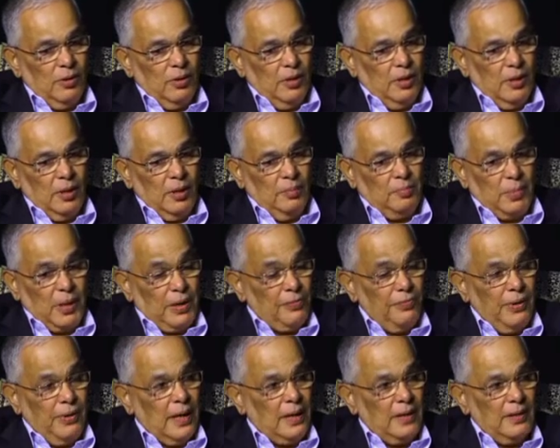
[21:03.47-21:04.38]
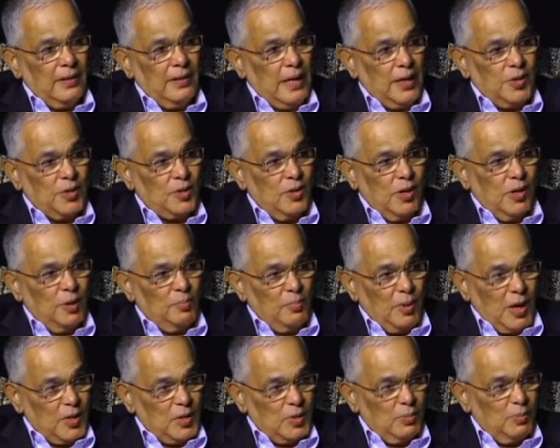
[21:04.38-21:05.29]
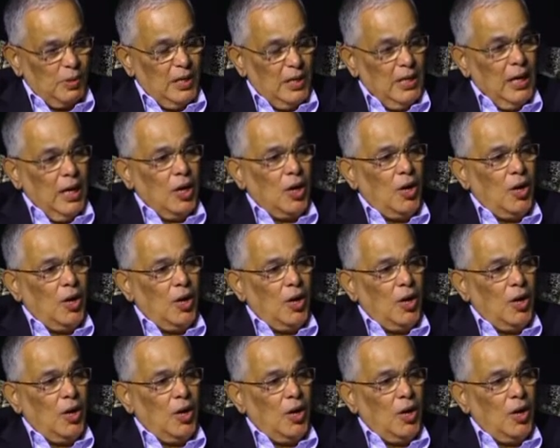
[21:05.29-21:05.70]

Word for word: uh, perfect. That's not possible.